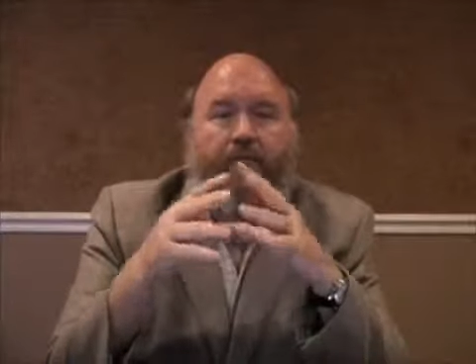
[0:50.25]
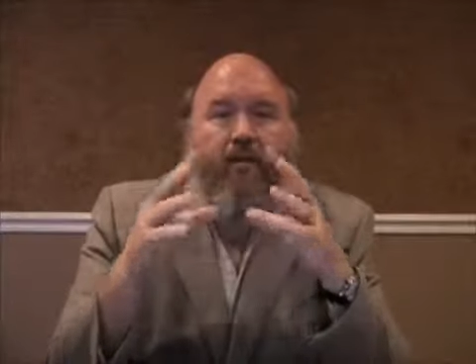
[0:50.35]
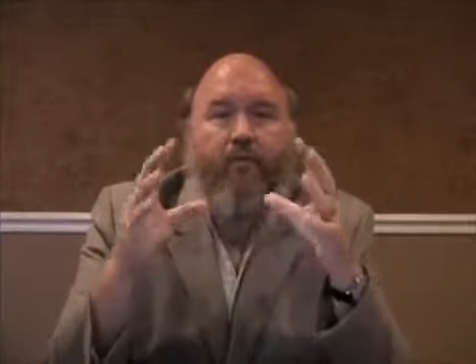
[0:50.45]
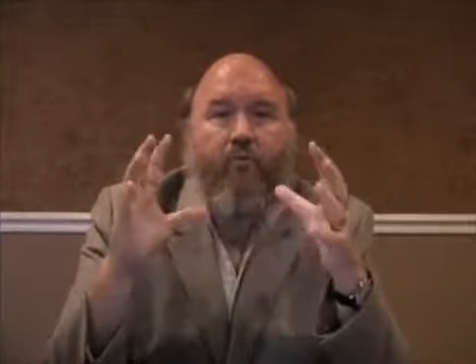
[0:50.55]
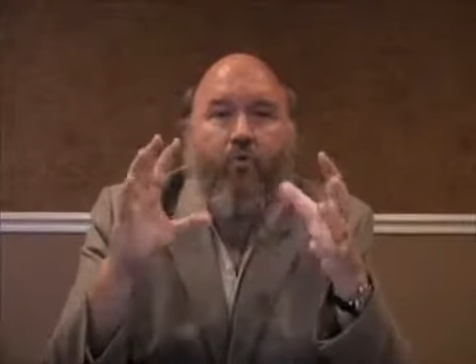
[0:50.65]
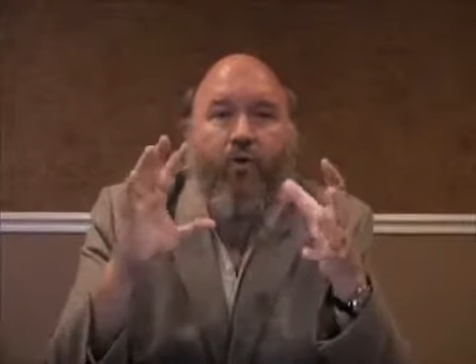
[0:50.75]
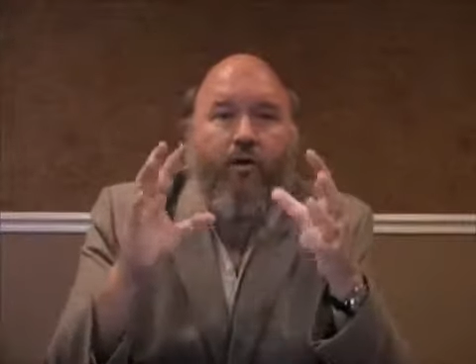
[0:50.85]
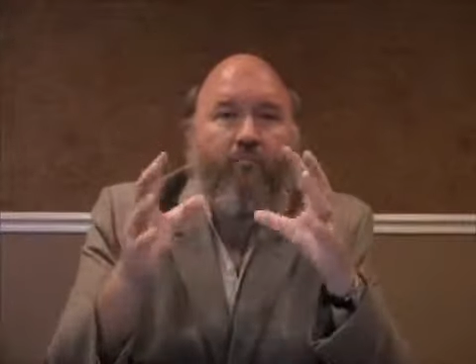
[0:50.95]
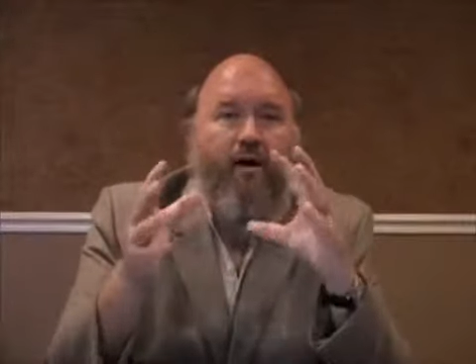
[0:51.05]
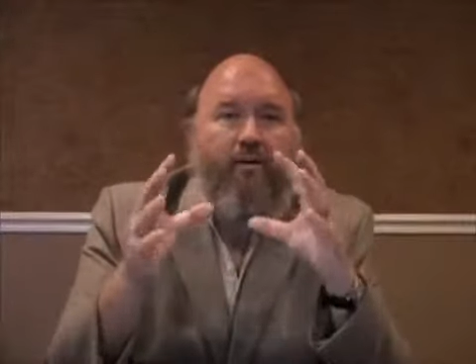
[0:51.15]
that have all got
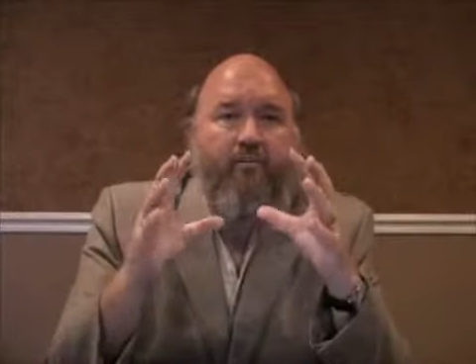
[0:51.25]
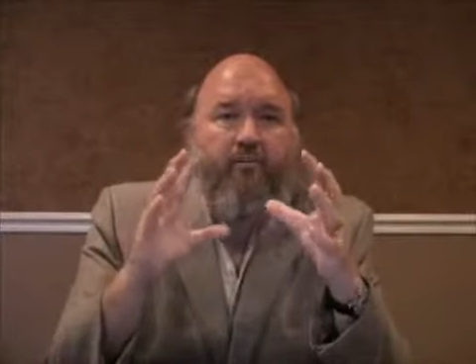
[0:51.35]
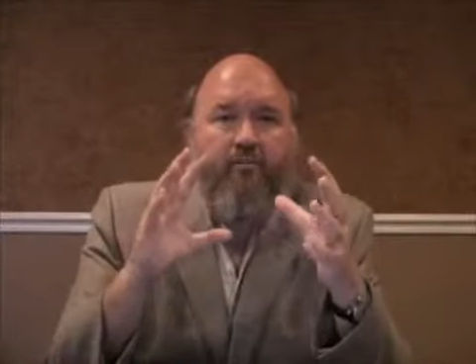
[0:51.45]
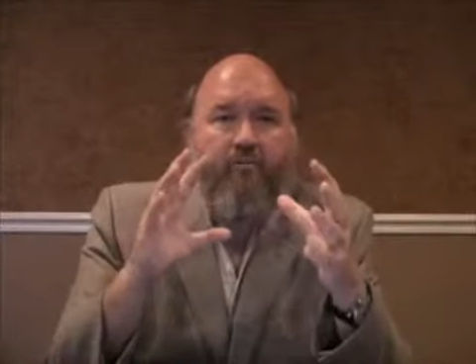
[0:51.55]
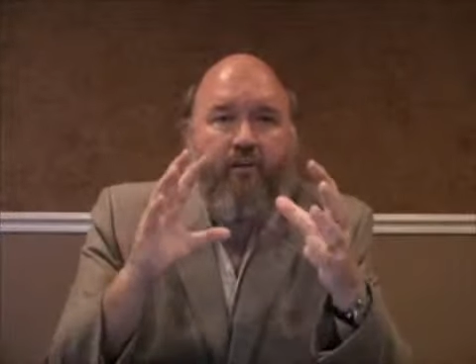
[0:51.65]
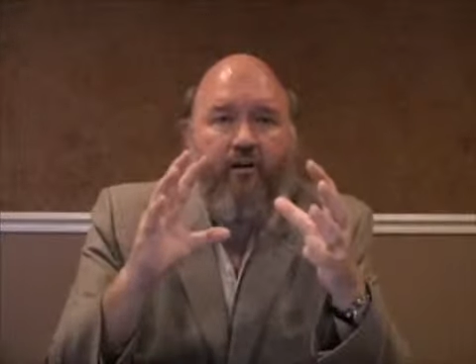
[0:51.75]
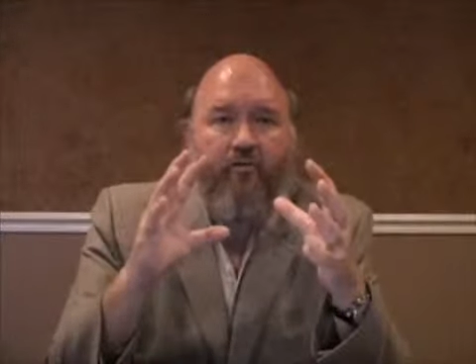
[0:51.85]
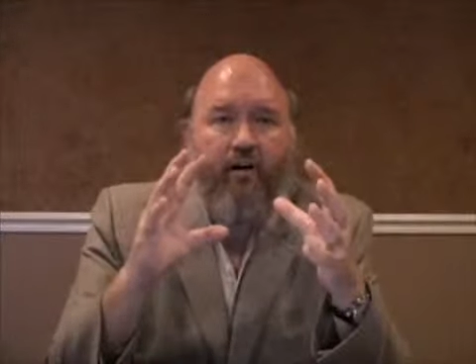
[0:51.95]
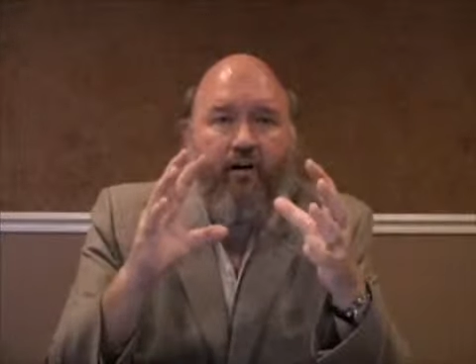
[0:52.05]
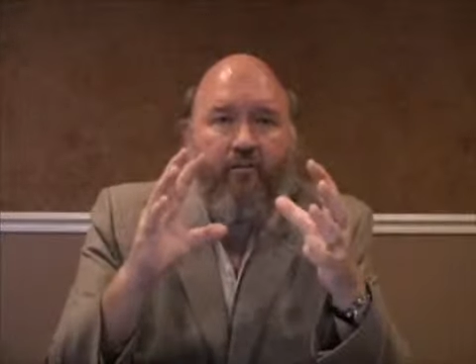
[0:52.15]
to balance
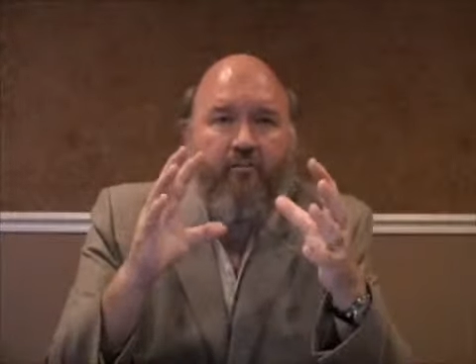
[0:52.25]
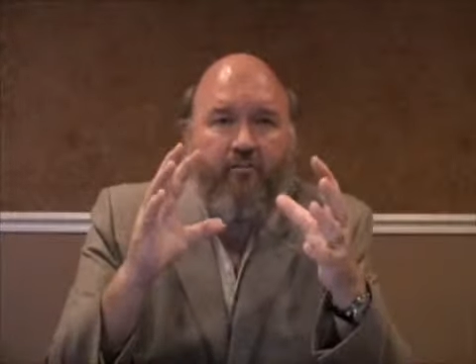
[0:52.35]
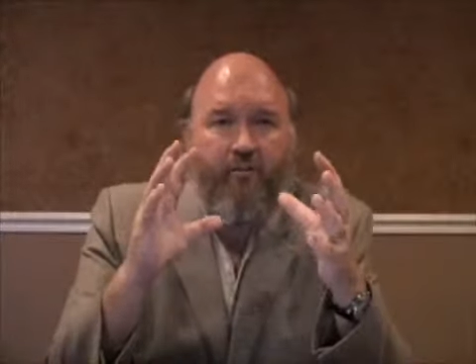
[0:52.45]
themselves out